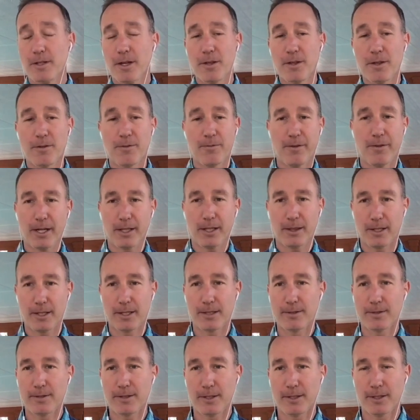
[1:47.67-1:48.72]
other than the fact
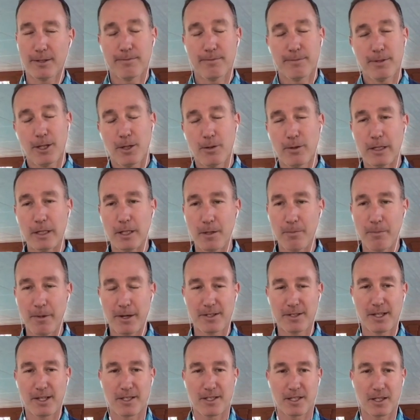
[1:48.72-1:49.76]
that you know, Elon
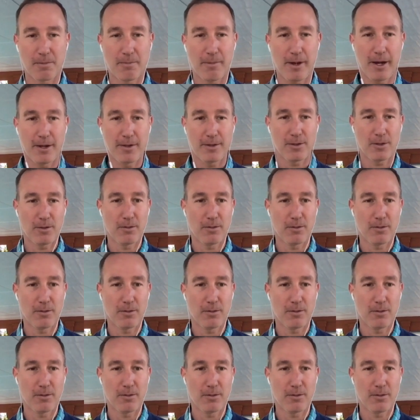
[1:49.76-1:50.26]
Musk said something about it.